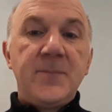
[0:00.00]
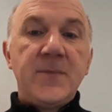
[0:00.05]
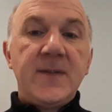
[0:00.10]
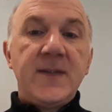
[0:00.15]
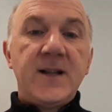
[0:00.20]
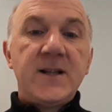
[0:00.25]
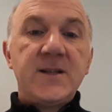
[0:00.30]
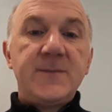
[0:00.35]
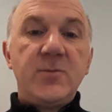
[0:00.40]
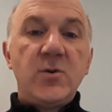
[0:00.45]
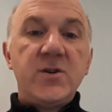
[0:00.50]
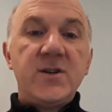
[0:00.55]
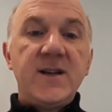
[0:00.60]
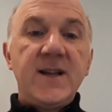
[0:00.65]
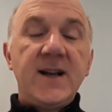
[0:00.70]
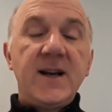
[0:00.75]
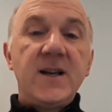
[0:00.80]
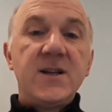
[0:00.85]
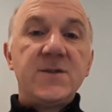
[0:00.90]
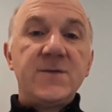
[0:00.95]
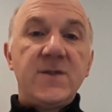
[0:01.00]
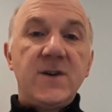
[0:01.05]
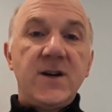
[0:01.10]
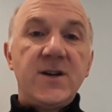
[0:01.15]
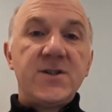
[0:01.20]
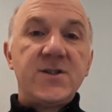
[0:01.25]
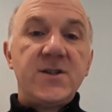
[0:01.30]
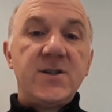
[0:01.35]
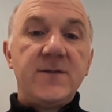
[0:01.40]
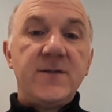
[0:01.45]
than to put an English
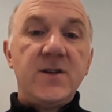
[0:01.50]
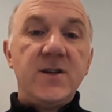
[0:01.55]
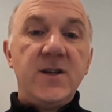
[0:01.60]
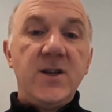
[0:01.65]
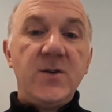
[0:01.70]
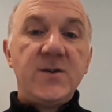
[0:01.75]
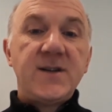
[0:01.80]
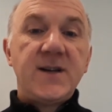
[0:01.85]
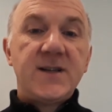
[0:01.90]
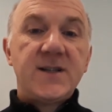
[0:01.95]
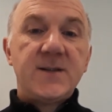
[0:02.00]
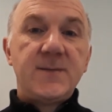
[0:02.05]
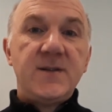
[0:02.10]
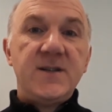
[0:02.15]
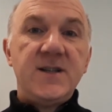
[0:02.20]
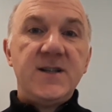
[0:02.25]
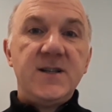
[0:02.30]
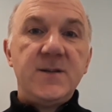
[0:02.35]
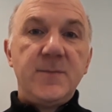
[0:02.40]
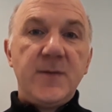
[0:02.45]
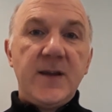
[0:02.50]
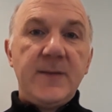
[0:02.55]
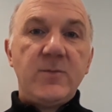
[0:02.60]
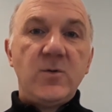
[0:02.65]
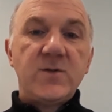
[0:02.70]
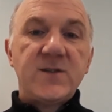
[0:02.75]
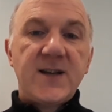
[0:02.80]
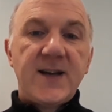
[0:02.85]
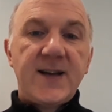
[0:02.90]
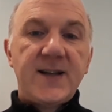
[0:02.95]
version of the New Testament into
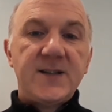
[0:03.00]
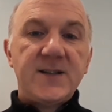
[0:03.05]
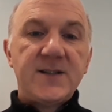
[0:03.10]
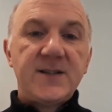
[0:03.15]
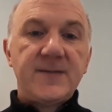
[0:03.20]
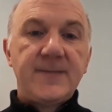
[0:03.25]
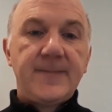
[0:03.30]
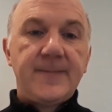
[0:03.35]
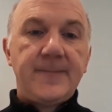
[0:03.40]
people's hands.